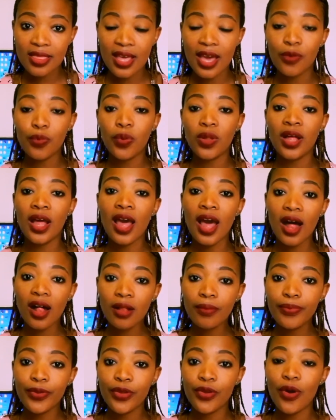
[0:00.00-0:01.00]
that will
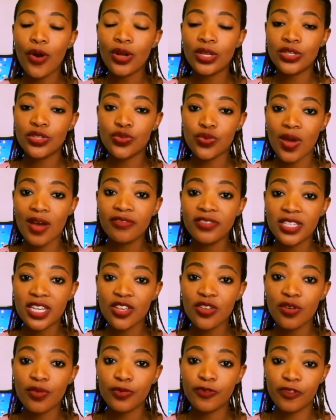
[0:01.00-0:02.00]
help you on
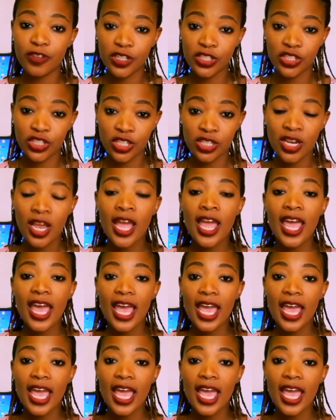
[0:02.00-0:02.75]
drafting your vision.